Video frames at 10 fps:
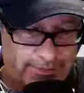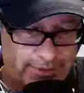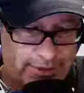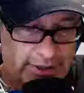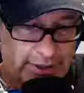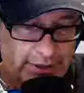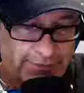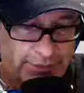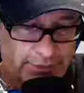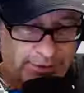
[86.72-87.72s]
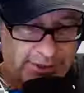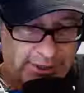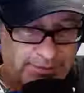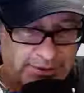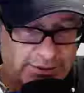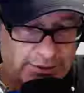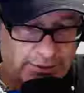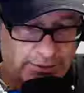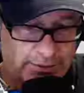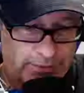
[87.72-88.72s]
the interviewer seems
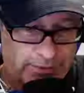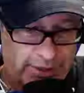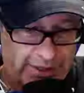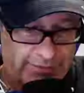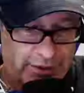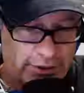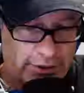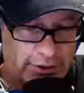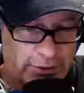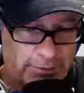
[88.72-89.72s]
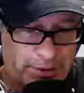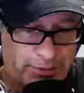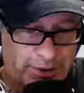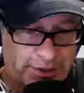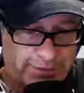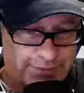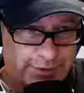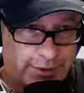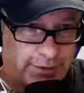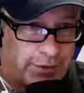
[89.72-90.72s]
to have done no preparation for
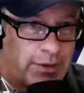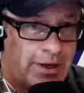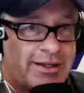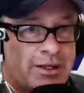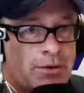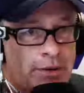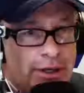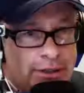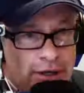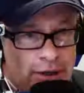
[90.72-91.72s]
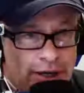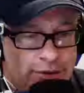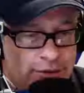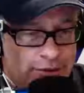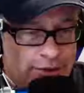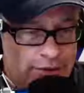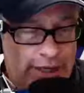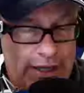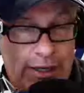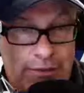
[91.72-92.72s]
the interview, and I don't do
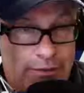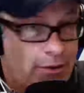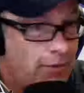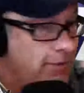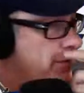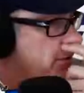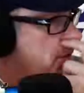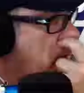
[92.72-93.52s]
that. I don't know if if